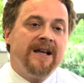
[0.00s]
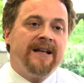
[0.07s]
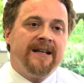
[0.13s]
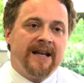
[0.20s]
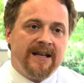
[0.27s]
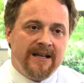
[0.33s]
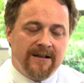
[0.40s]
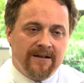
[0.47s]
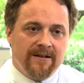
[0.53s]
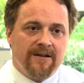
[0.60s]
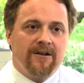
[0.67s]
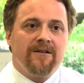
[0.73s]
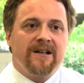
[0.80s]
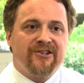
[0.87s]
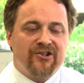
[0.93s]
getting
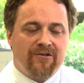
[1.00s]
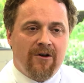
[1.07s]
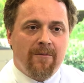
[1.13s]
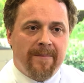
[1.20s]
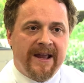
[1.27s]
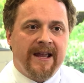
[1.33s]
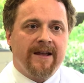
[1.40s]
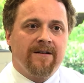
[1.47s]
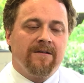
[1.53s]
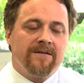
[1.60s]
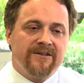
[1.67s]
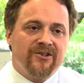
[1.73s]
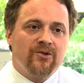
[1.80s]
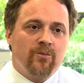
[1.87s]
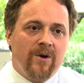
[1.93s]
cholesterol panel
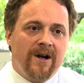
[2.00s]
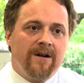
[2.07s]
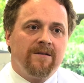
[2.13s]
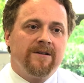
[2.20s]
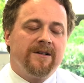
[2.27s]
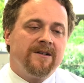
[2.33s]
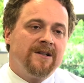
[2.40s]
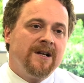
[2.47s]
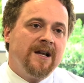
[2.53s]
as well, and,